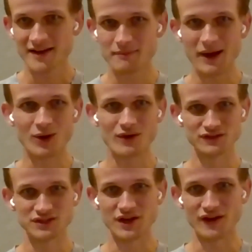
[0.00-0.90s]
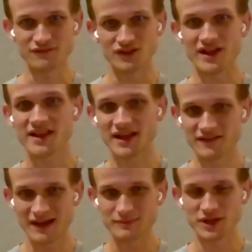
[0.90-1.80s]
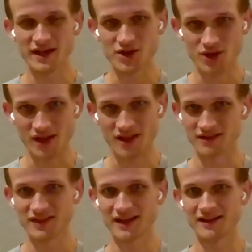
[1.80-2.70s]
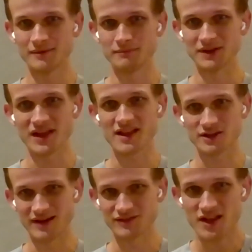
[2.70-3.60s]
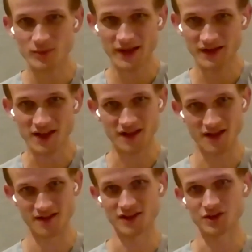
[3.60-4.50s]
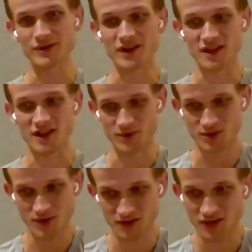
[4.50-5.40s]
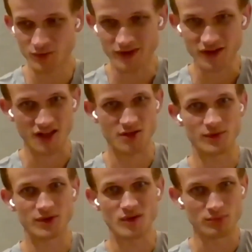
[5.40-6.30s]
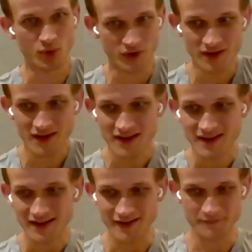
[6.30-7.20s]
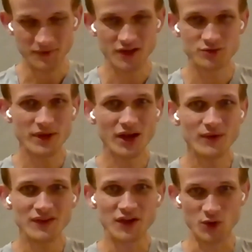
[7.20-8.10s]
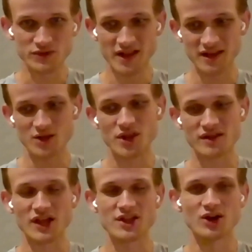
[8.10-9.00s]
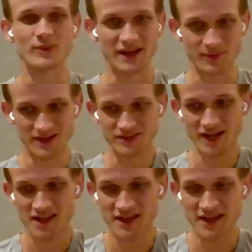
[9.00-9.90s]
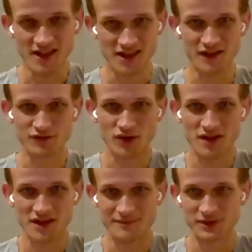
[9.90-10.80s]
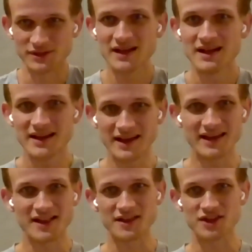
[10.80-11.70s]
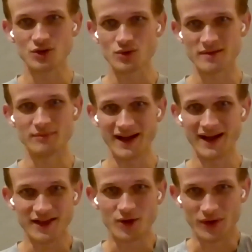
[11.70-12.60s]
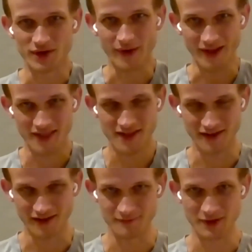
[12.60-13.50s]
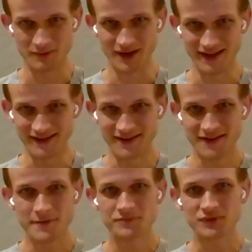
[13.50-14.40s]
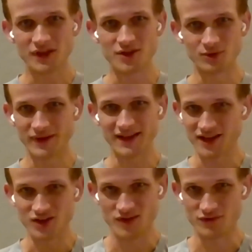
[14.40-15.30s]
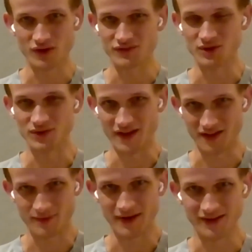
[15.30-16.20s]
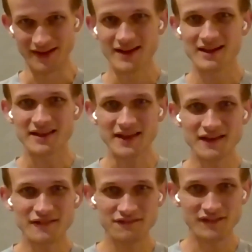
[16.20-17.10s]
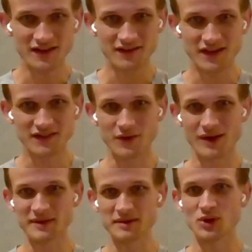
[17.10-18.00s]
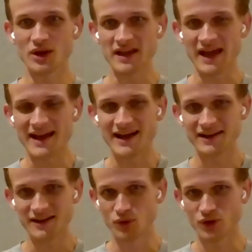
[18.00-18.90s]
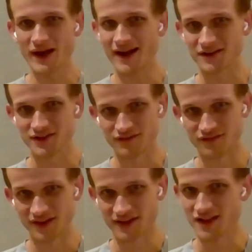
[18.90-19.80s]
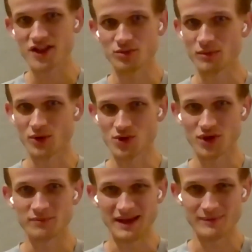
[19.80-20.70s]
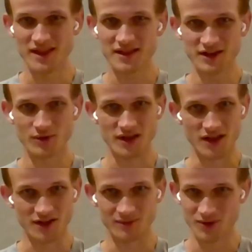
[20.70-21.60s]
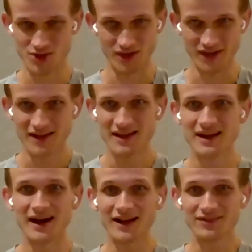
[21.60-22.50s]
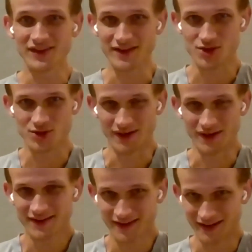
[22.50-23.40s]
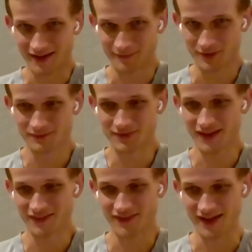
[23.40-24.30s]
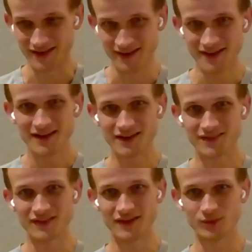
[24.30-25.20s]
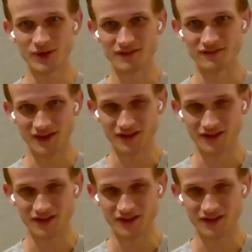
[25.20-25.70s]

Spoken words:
powerful enough for this set of applications, and then but they still have these weaknesses, and then the weaknesses reduce, and the weaknesses reduce more. And we are in the early stages of this already, right? ZK Sync, for example, it gets used by Gitcoin grants, but it's only getting used for a few things, right? If the Ethereum community had a more active consumer merchant payments ecosystem, which I think it should, then I think it would have,